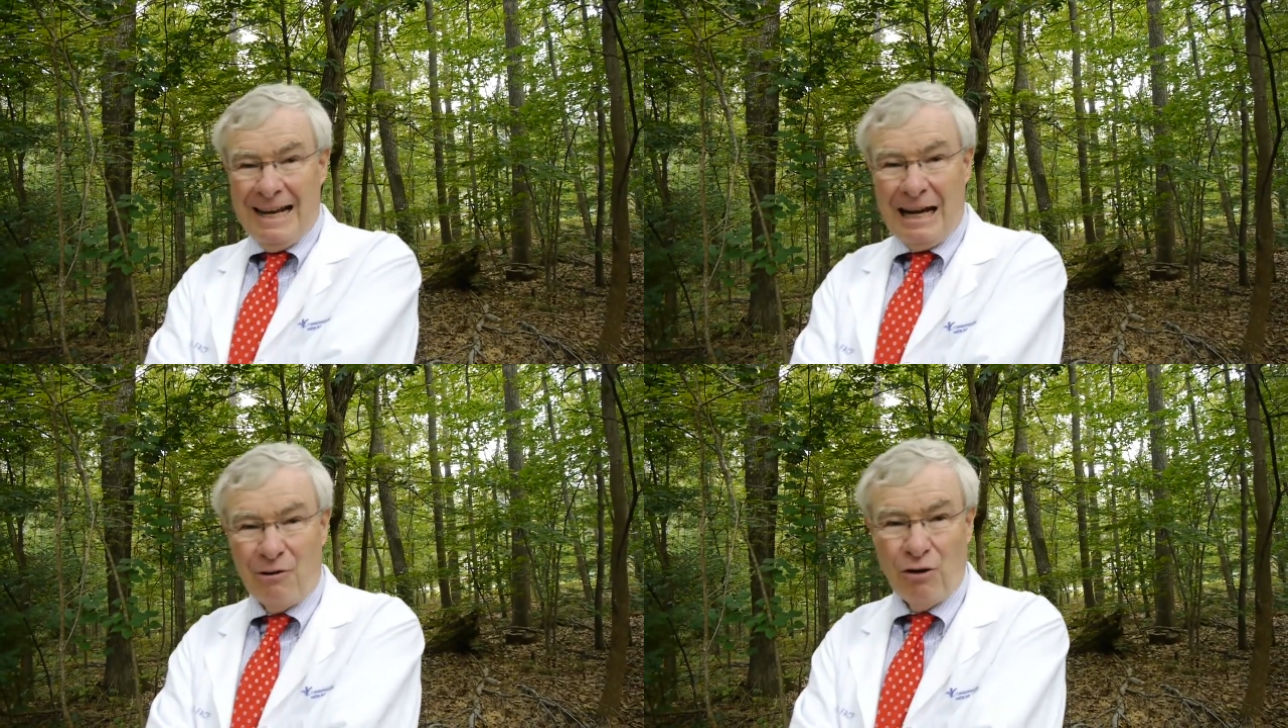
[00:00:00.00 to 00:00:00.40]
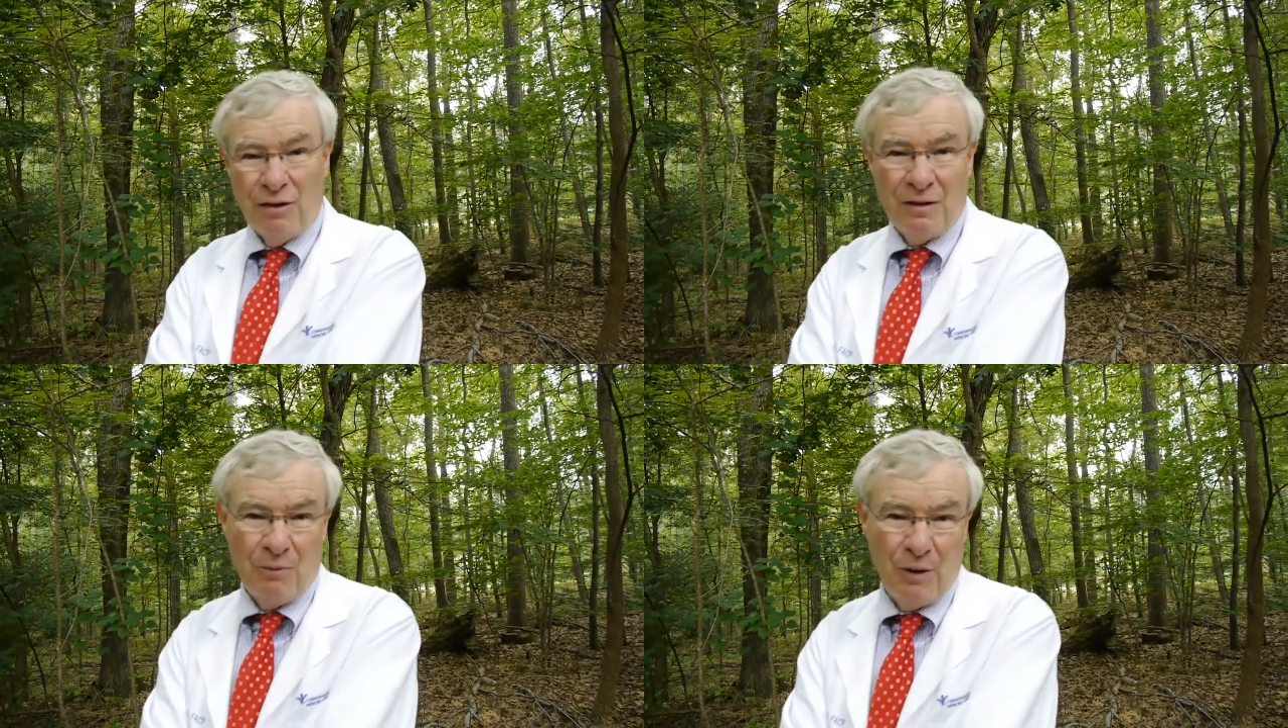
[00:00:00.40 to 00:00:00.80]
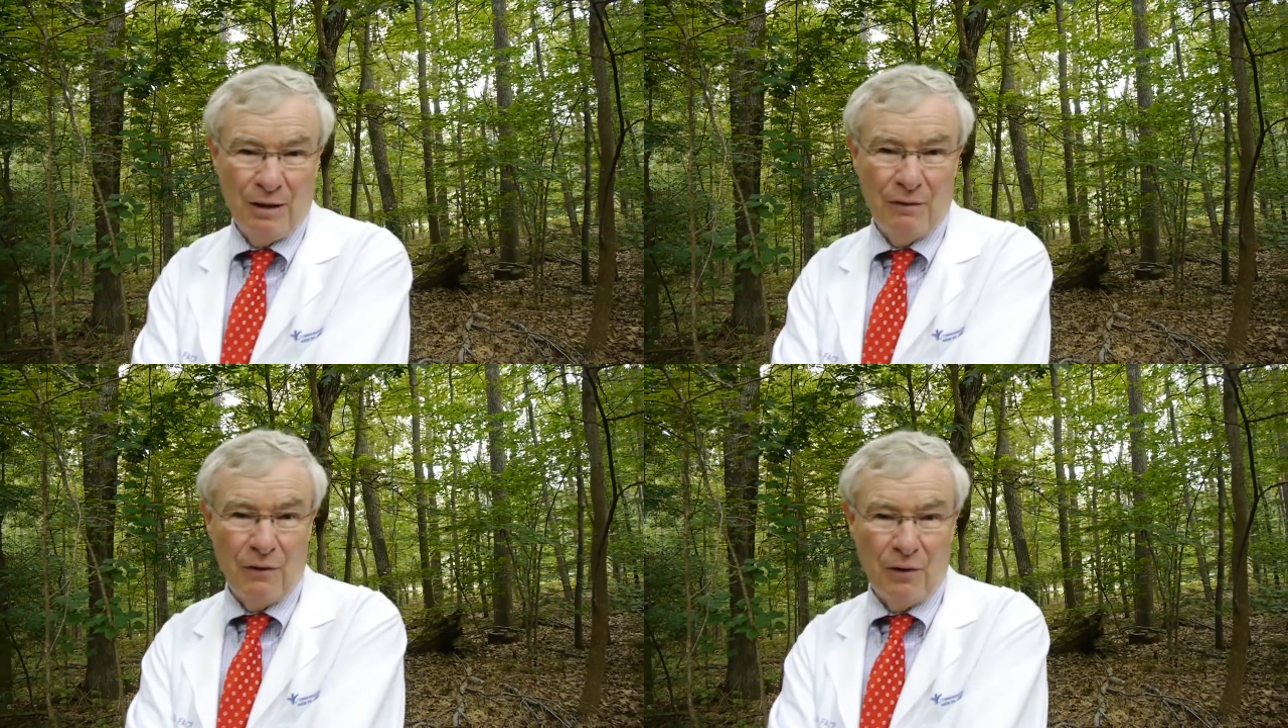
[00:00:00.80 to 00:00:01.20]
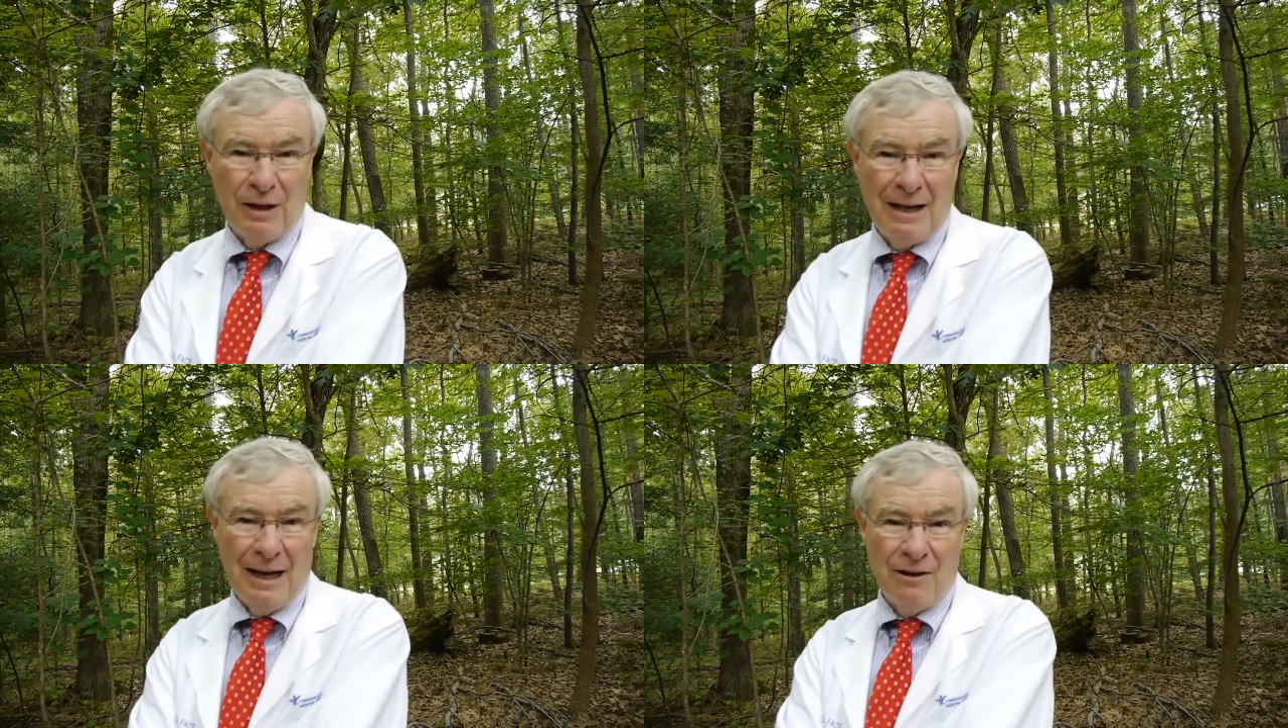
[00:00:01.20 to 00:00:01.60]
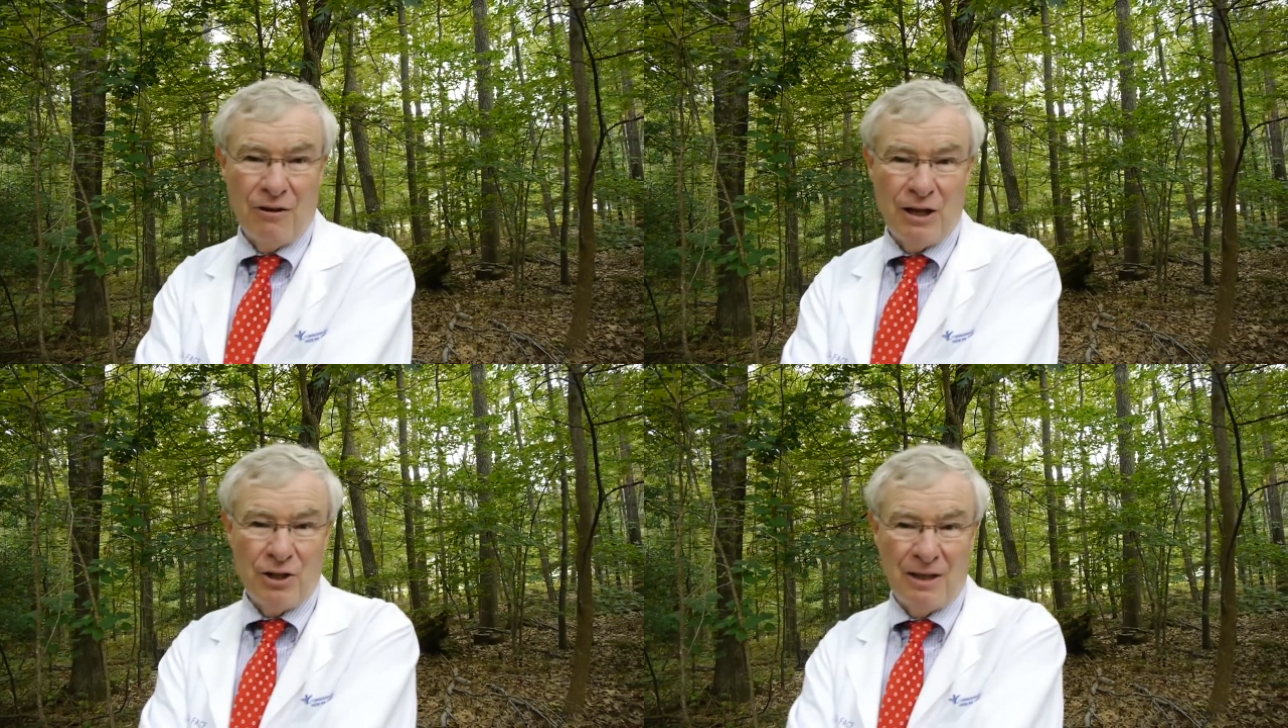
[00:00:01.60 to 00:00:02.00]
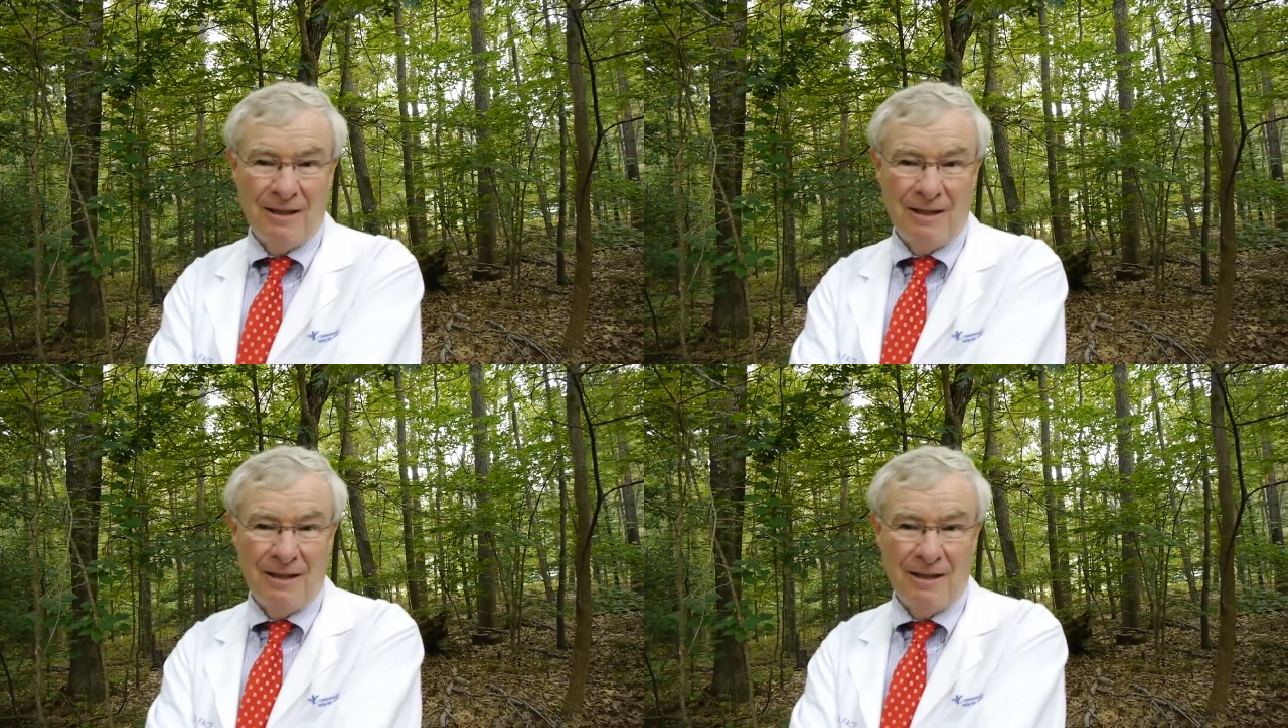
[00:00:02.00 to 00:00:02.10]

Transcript: increase the risk for dehydration.